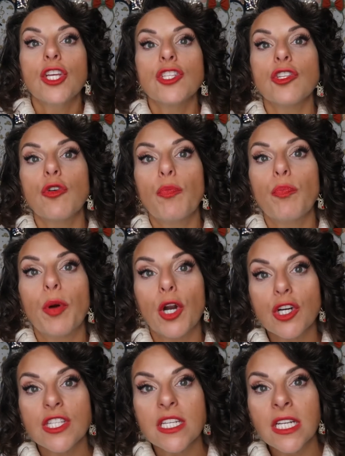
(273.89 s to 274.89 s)
So
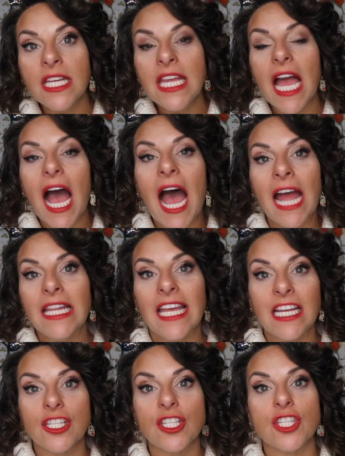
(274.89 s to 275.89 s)
personally, I
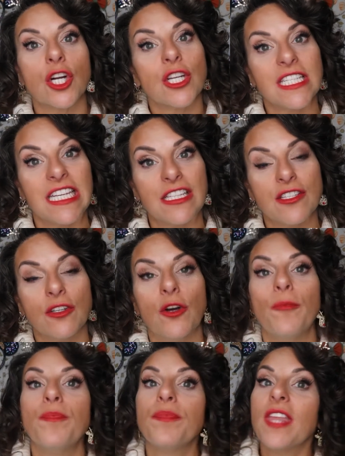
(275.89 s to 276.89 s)
like to start Tinsel